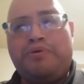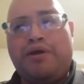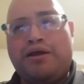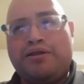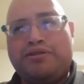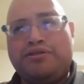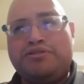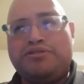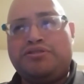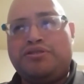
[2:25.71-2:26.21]

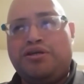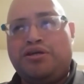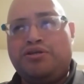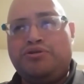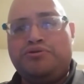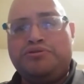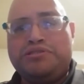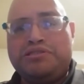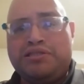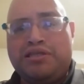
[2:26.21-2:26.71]
practice
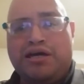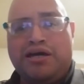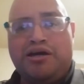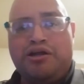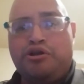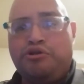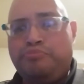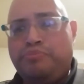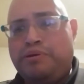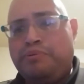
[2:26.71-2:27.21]
using that
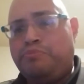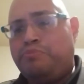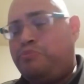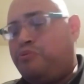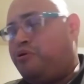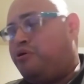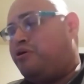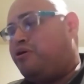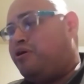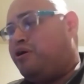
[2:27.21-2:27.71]
a little bit
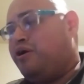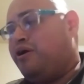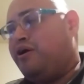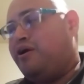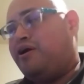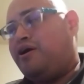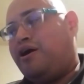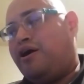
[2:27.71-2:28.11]
more.